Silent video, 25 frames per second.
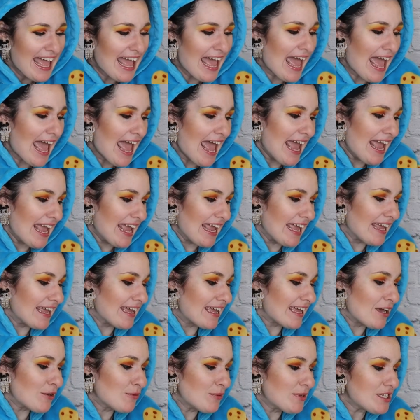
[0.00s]

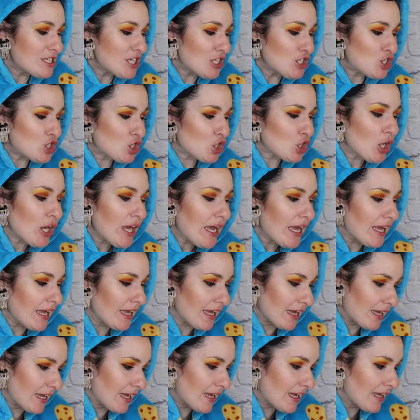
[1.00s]
Hank, it was a
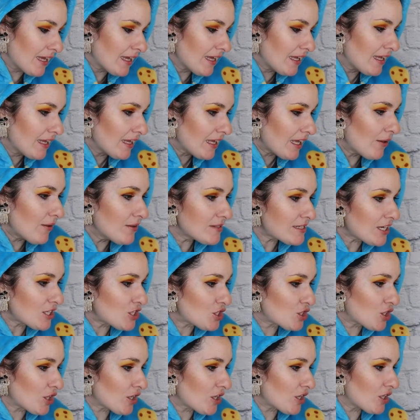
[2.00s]
trick! It was
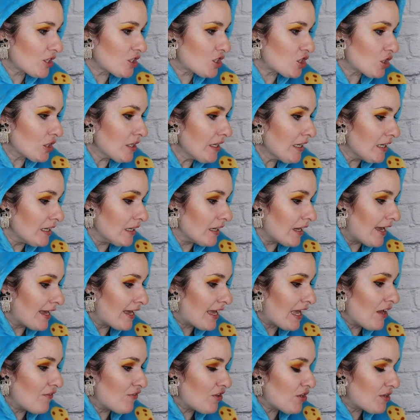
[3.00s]
like trick or treat!
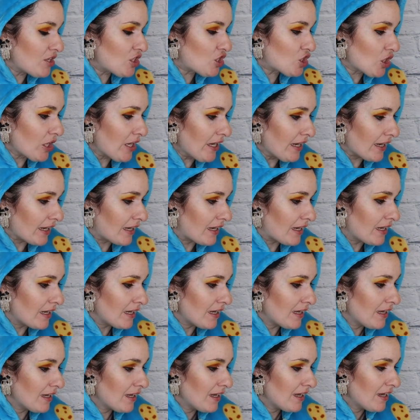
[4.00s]
I gave you a
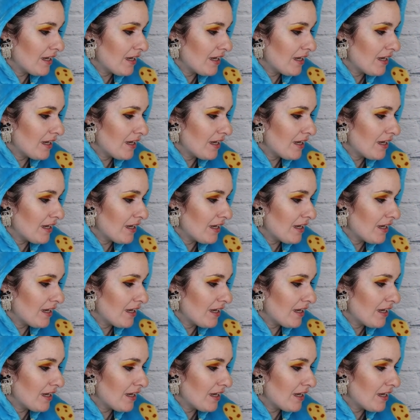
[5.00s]
trick!